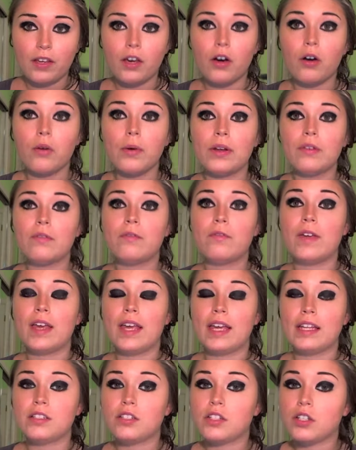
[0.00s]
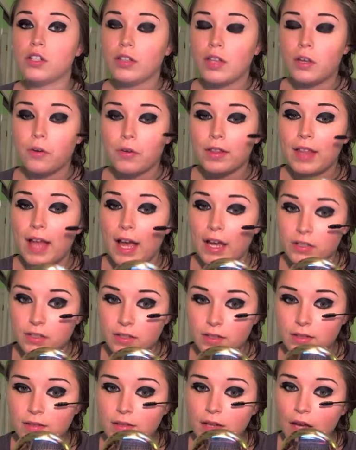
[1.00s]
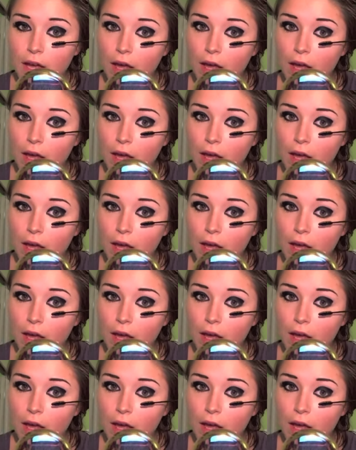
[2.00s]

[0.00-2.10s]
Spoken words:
go and fit into your lower lashes,